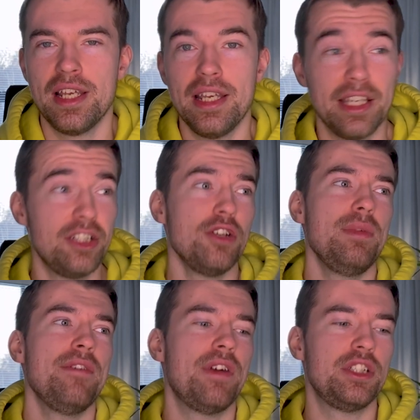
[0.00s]
It could be
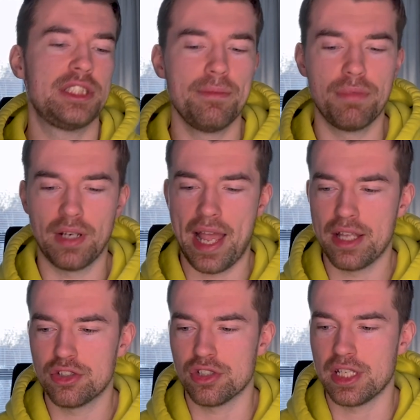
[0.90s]
very simple
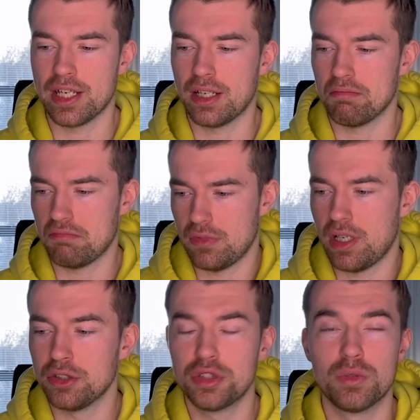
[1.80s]
answers like, I
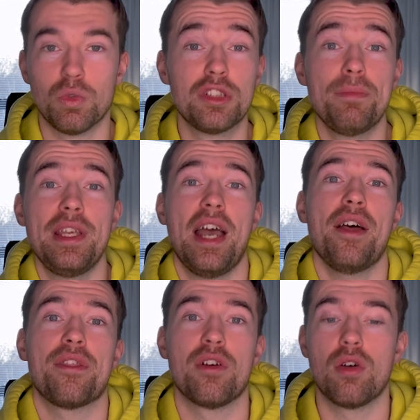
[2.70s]
just want to be
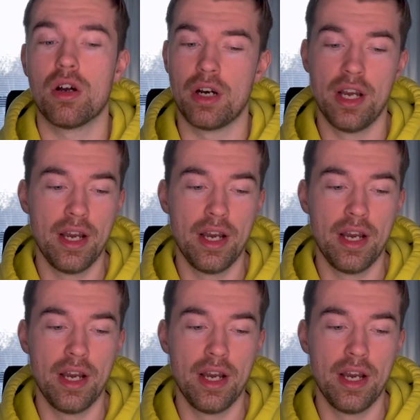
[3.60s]
healthier, or